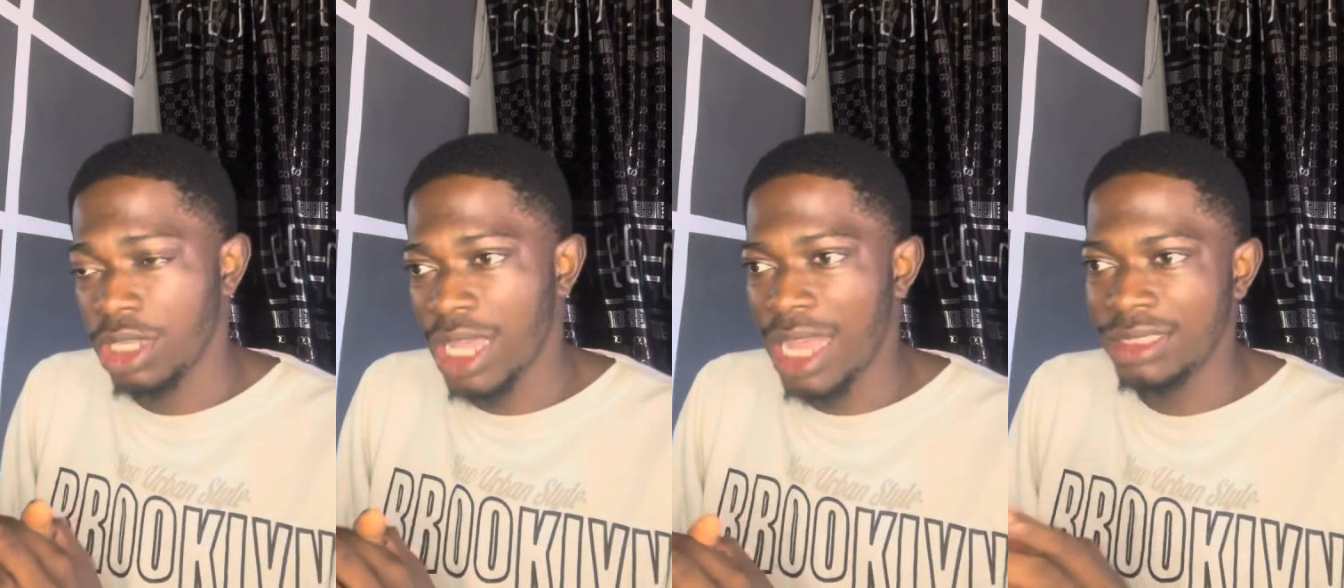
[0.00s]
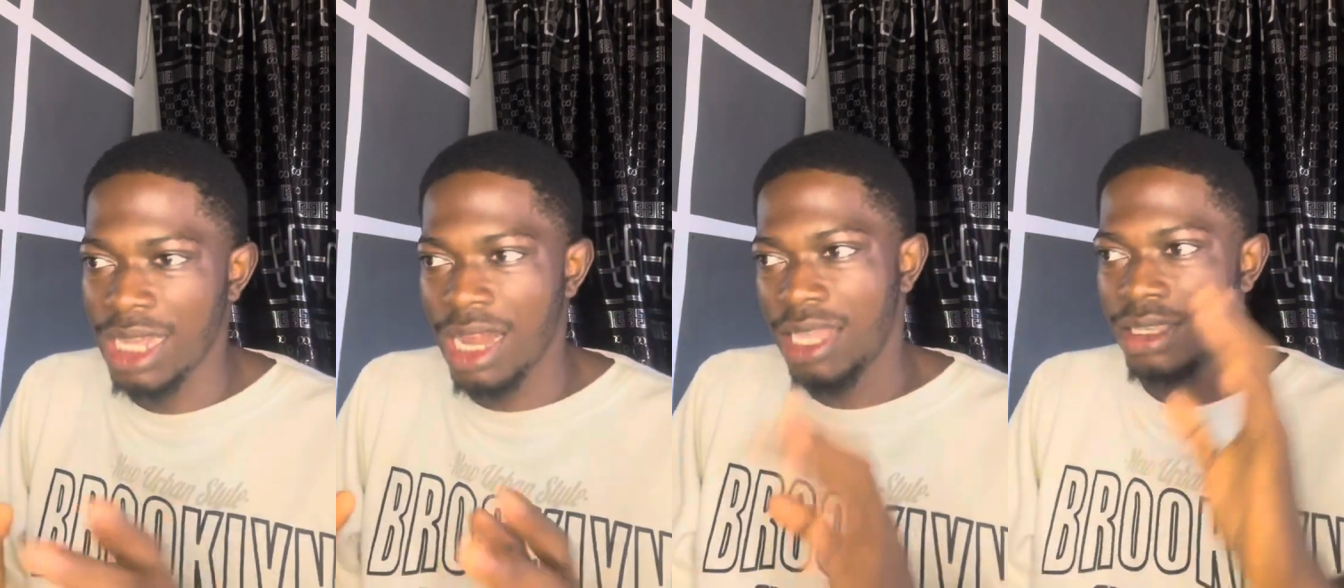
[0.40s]
is
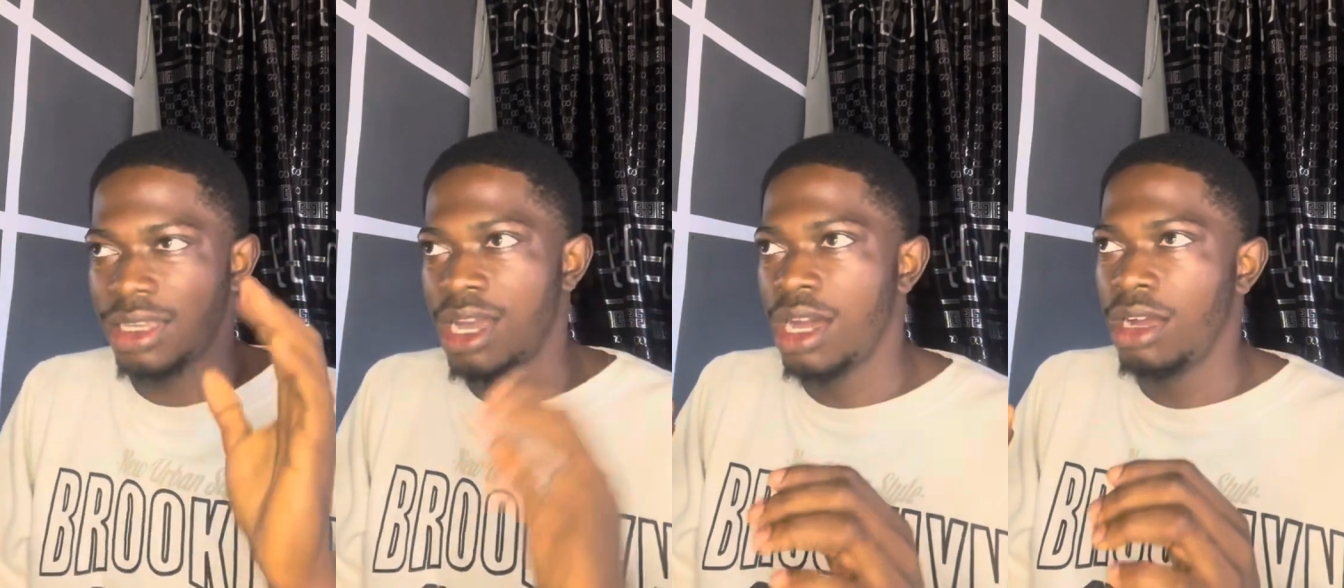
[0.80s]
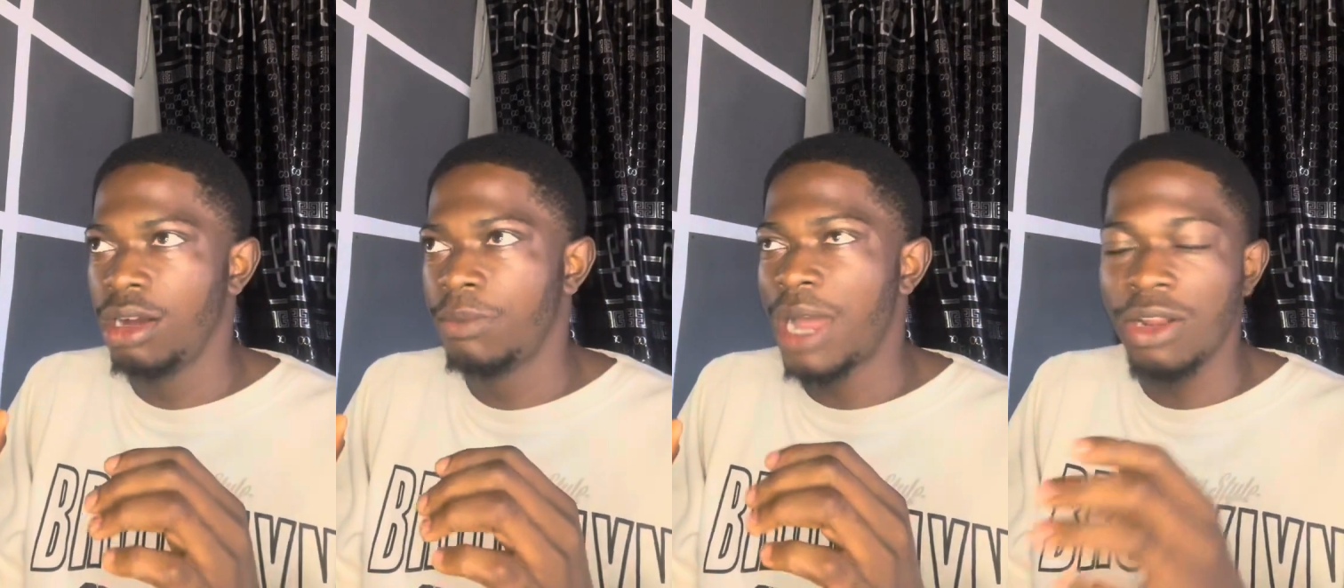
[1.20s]

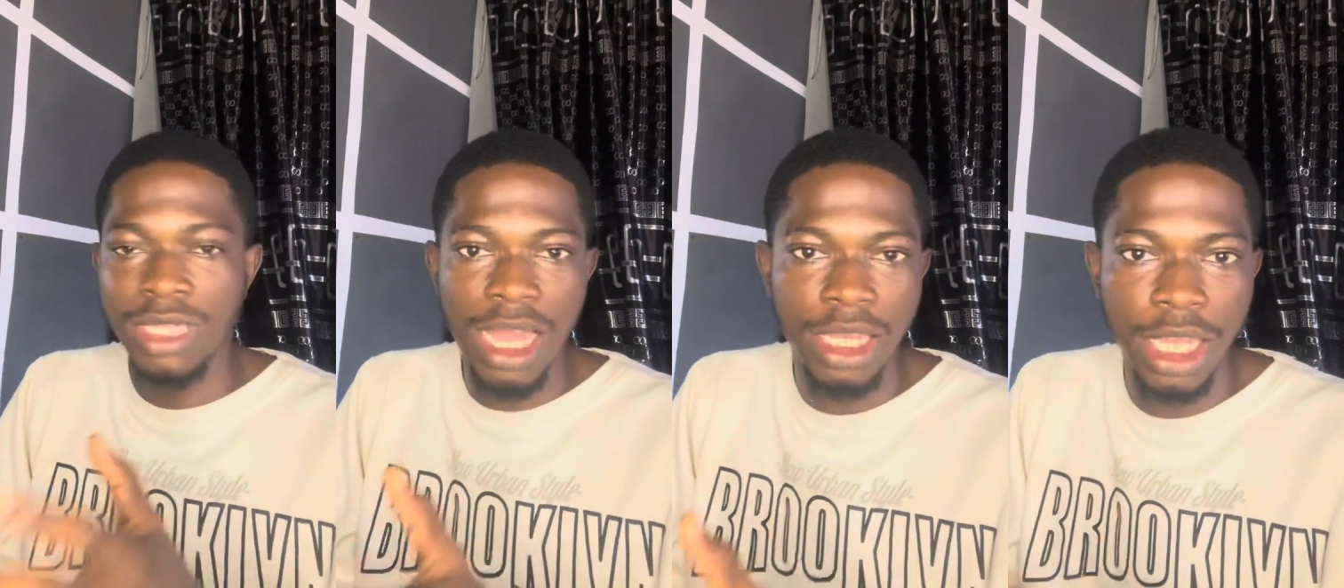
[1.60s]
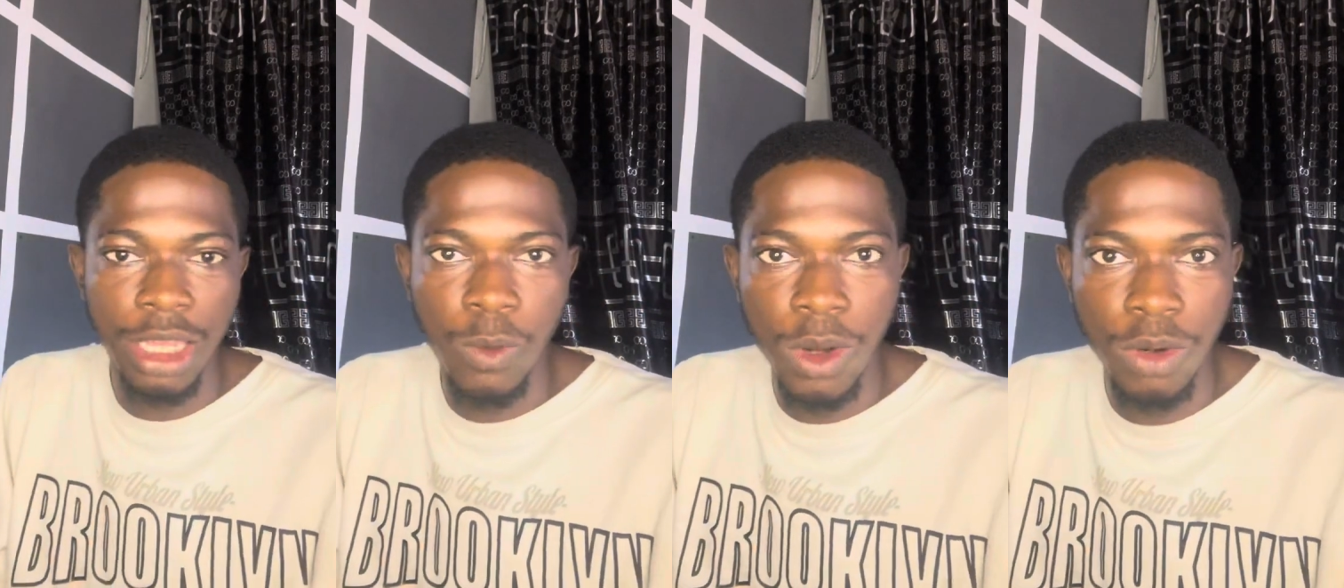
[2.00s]
another one